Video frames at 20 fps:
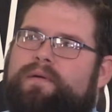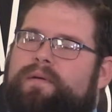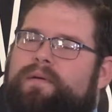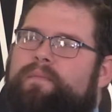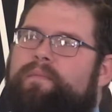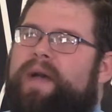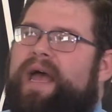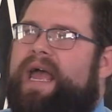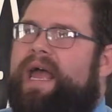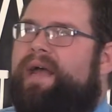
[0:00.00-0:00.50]

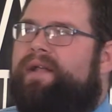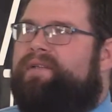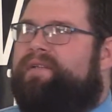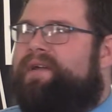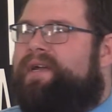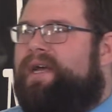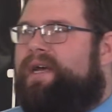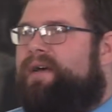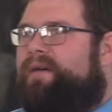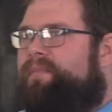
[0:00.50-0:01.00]
man
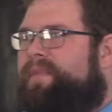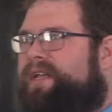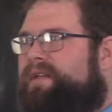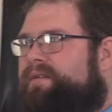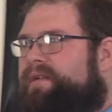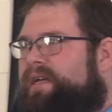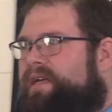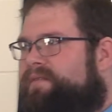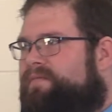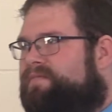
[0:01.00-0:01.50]
to come
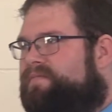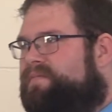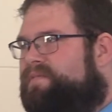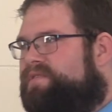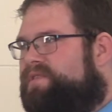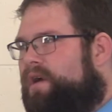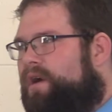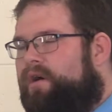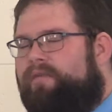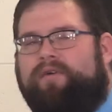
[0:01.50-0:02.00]
and, and
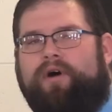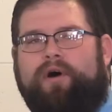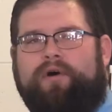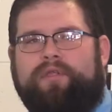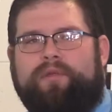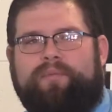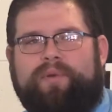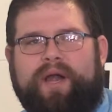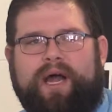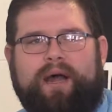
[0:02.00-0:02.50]
solve all
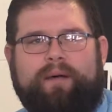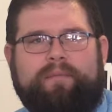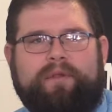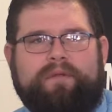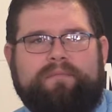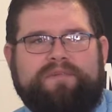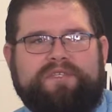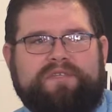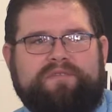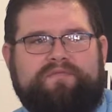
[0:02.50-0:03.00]
the
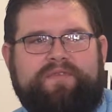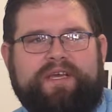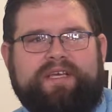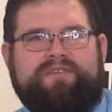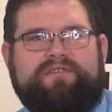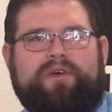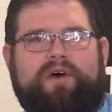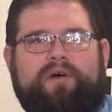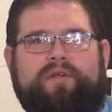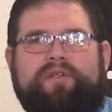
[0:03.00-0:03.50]
problems and
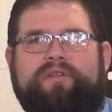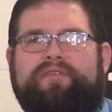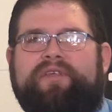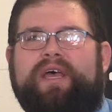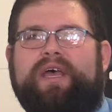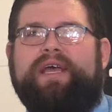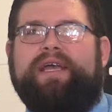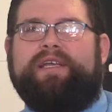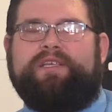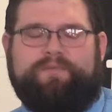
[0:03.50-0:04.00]
fix all the
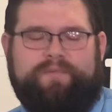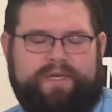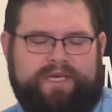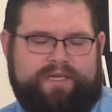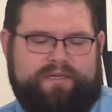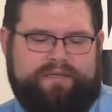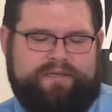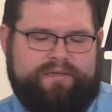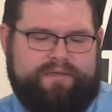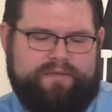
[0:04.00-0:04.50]
things,
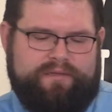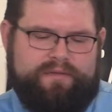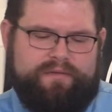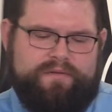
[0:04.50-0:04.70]
but